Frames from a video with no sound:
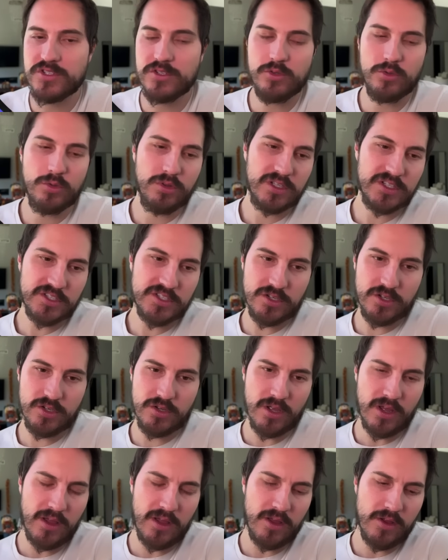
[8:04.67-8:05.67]
you listen
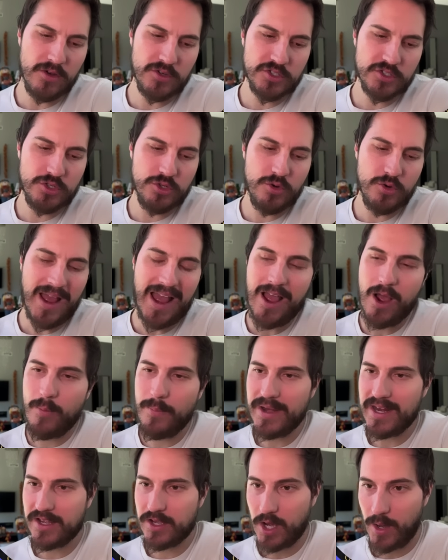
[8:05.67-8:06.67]
to how
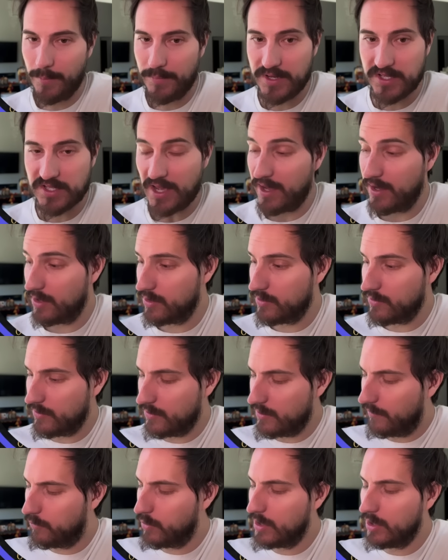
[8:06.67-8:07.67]
many companies,
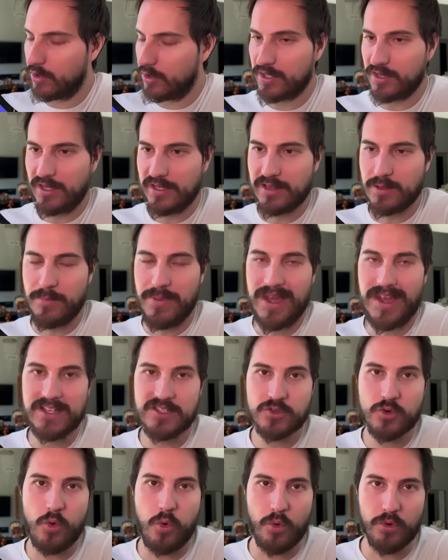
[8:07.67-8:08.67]
if we look at like the
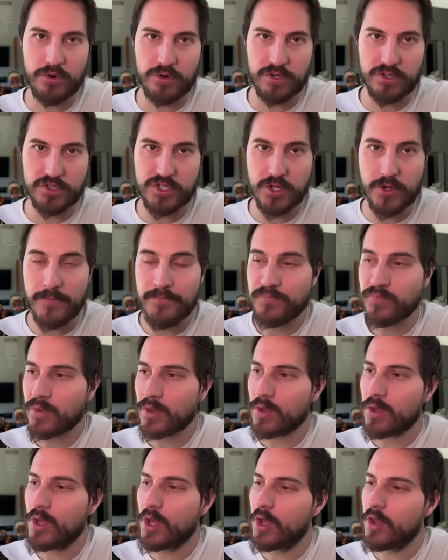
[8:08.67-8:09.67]
past quarter or two,
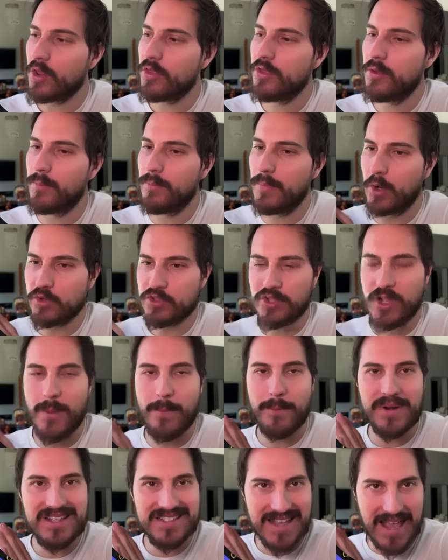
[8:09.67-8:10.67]
the most
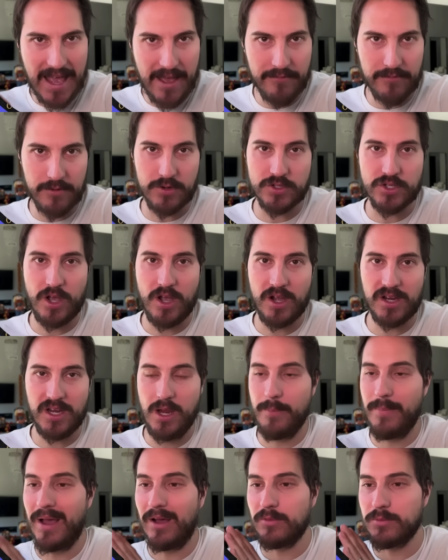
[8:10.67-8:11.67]
companies ever are
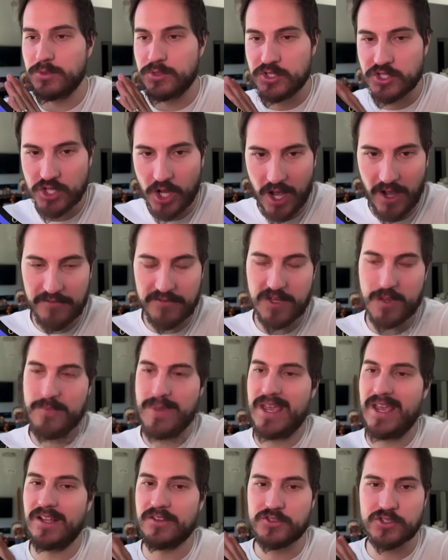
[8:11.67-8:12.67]
talking about soft
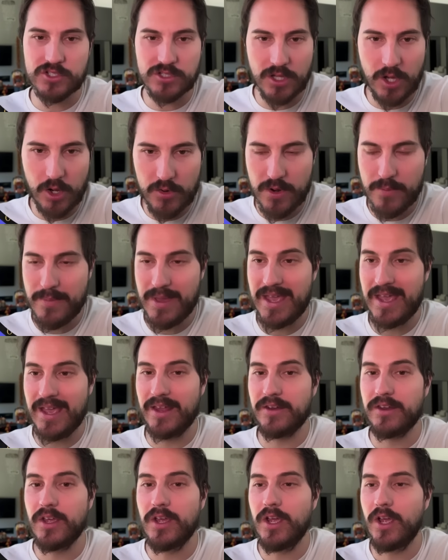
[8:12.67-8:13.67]
demand, slow
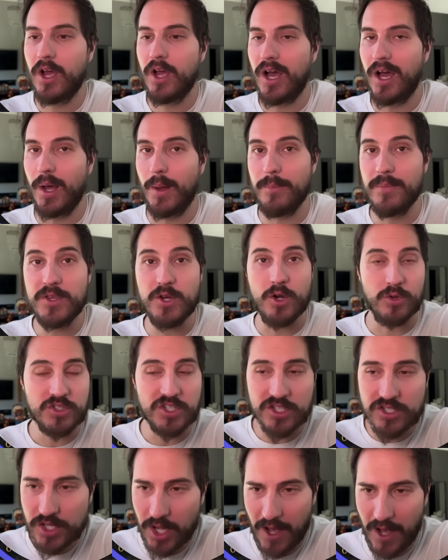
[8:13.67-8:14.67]
demand, you know,
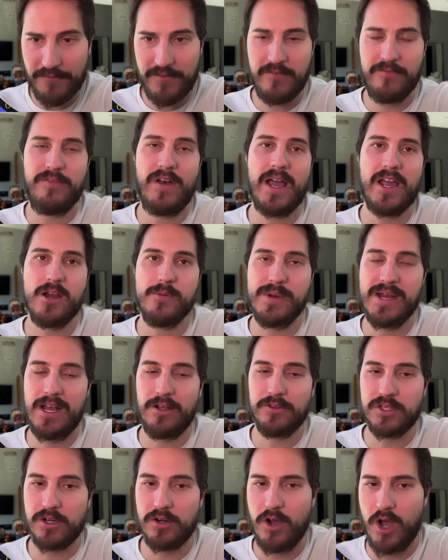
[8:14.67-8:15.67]
it's a tough environment
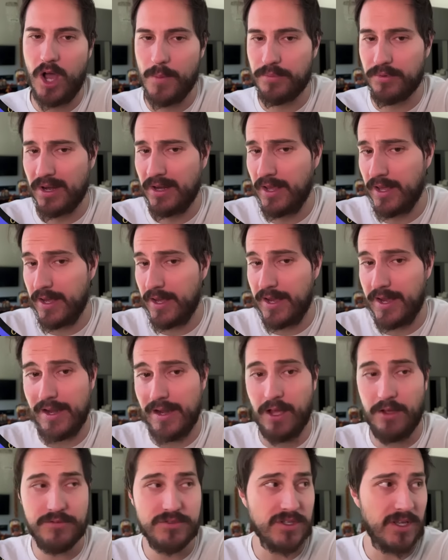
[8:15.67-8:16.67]
out there to operate, and
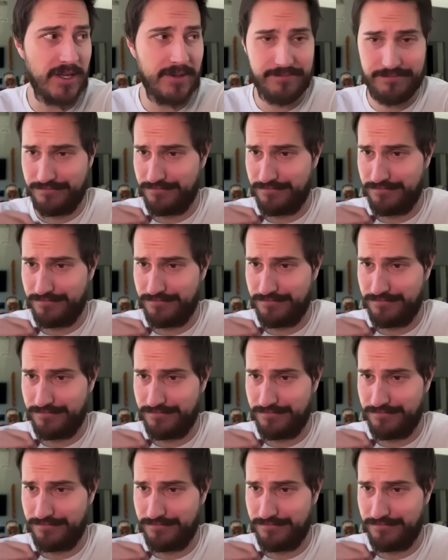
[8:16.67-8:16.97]
Elf's like